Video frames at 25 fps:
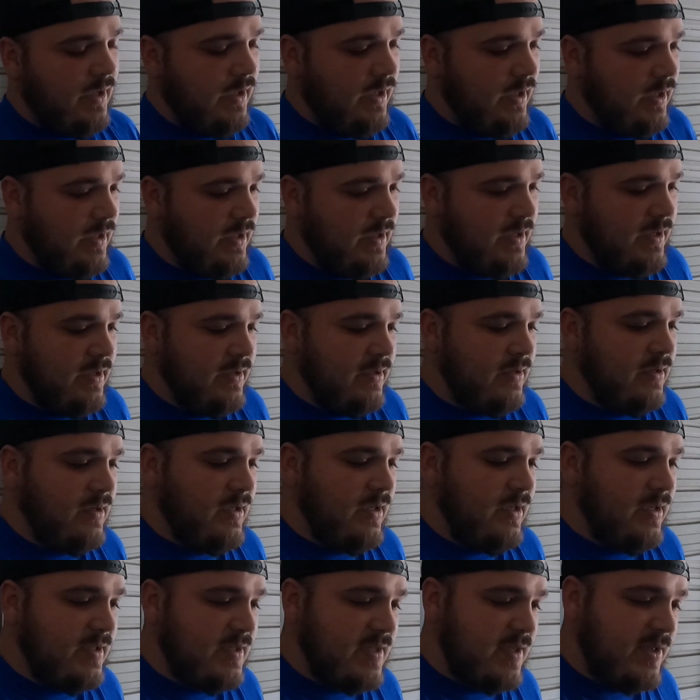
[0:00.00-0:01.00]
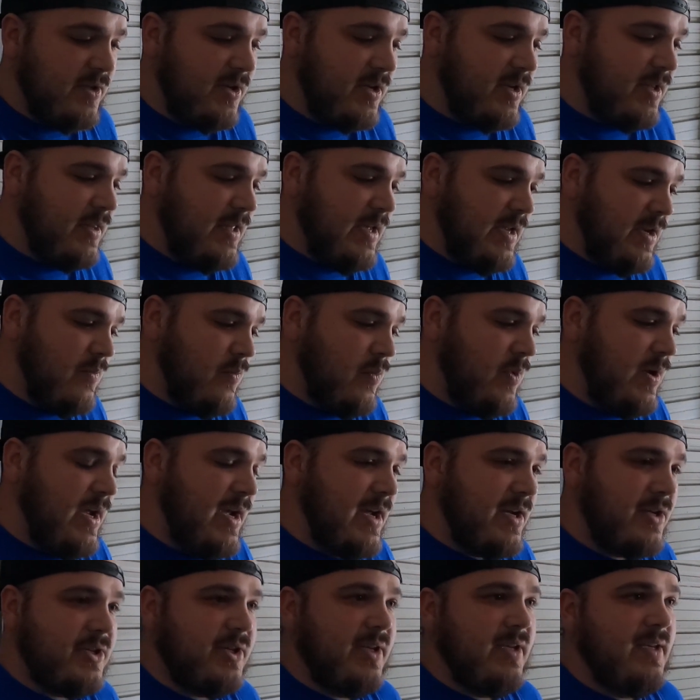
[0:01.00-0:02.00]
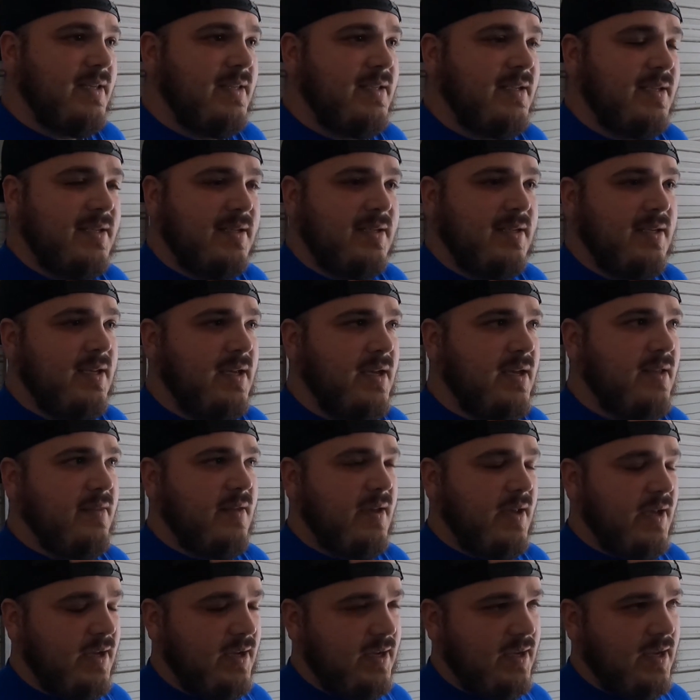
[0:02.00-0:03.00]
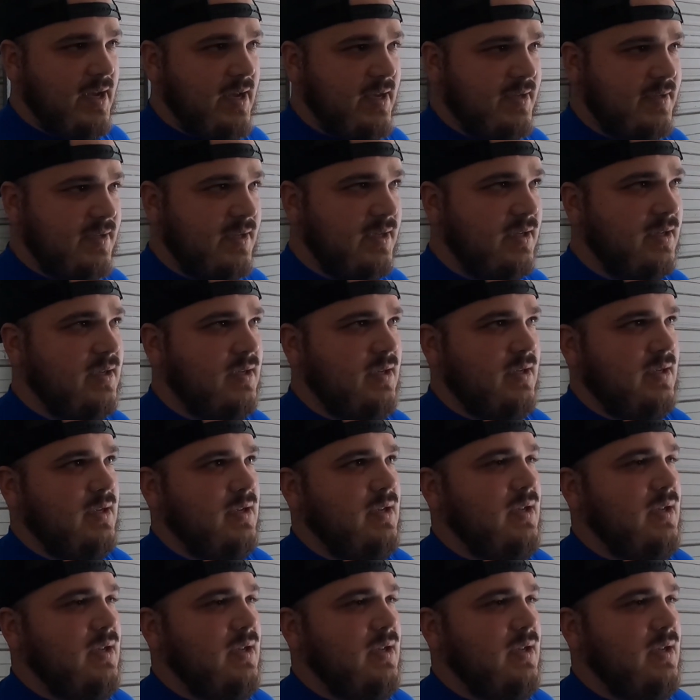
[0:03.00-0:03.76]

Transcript: and it's looking like we actually didn't get the head gasket.